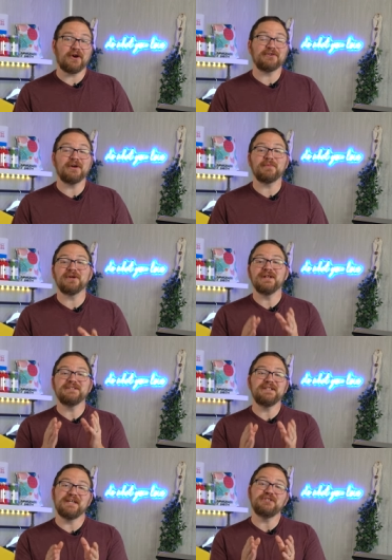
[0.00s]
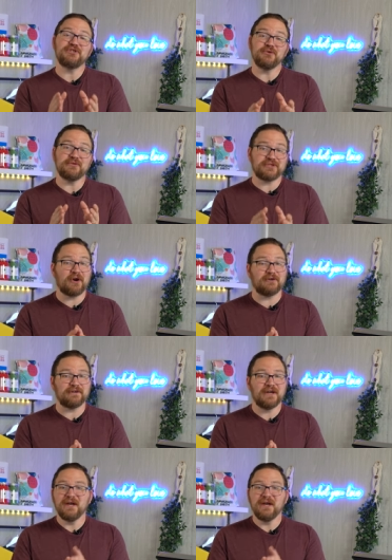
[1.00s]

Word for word: card number to get you started.